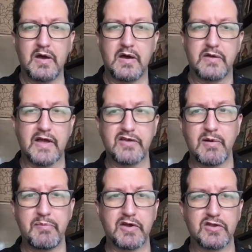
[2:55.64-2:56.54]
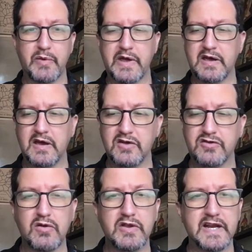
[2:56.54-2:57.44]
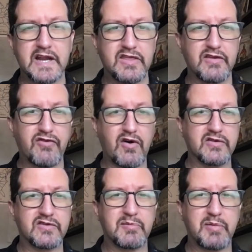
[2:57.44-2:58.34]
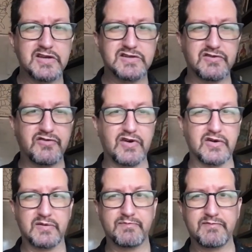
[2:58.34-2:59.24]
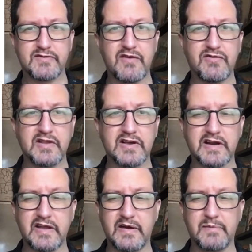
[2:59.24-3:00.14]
that's my pick of the week. Don't let anything fall into the patient's field. Definitely a good idea.